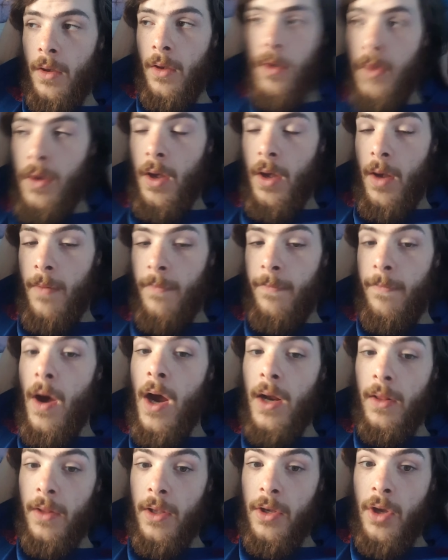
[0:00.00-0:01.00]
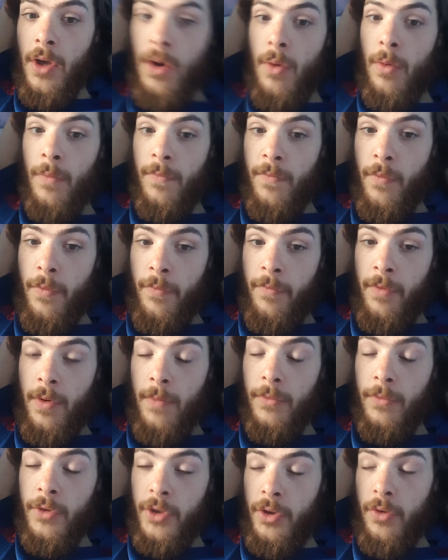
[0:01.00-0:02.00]
I'm finally going through
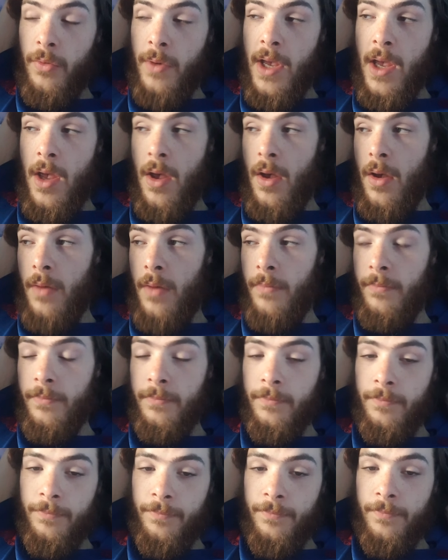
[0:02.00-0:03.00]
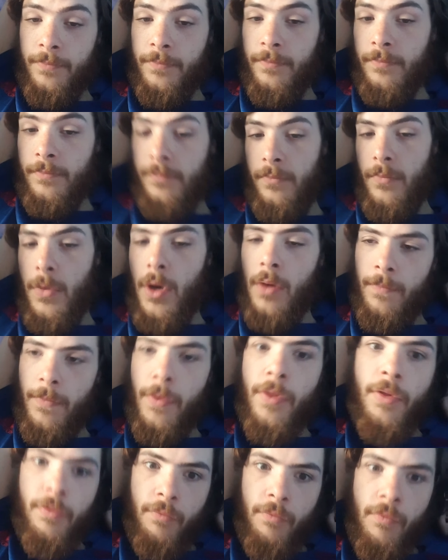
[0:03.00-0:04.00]
a
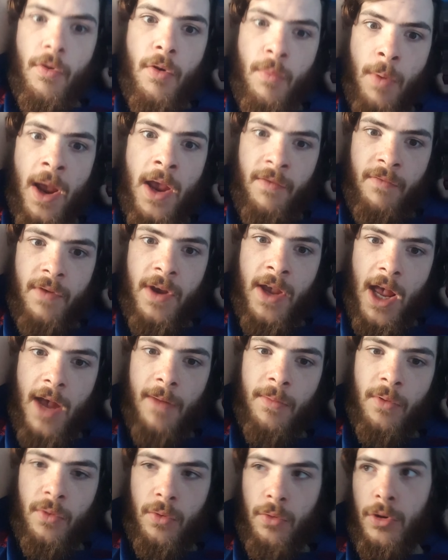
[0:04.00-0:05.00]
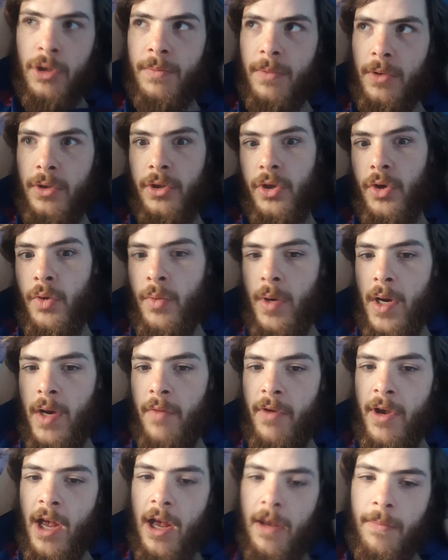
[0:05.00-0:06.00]
rehab course, but to a
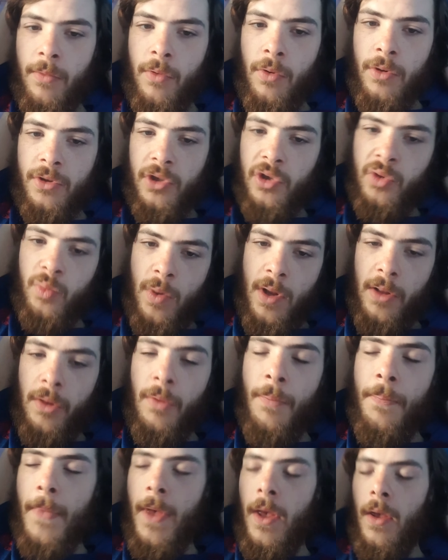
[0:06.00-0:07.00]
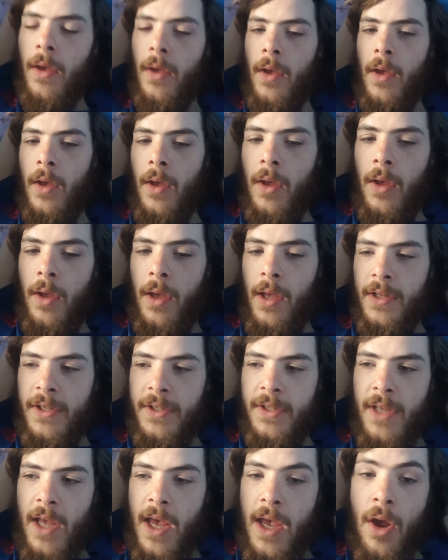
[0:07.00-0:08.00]
rehab course as well.
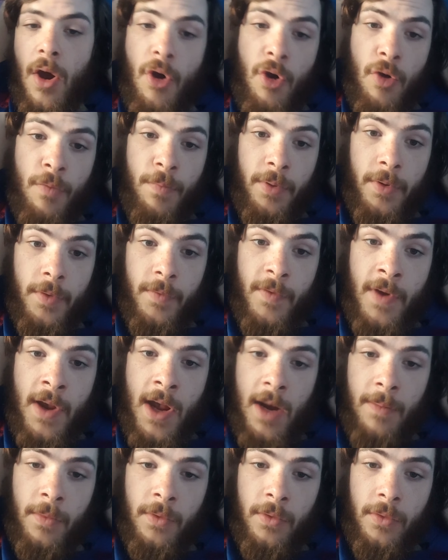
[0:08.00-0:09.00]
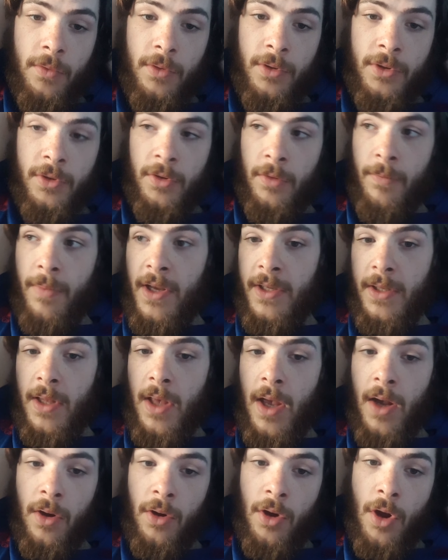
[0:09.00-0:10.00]
It's a open rehab course, so basically
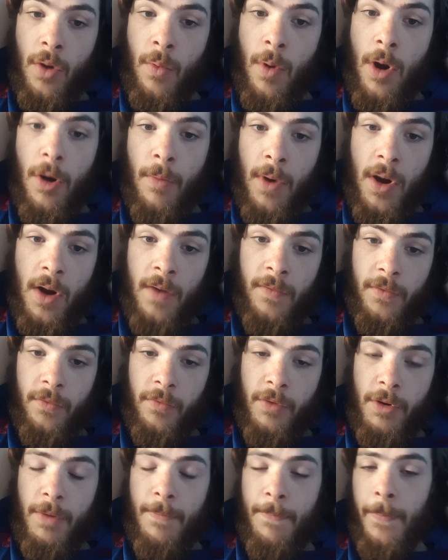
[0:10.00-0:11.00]
I can go home after it.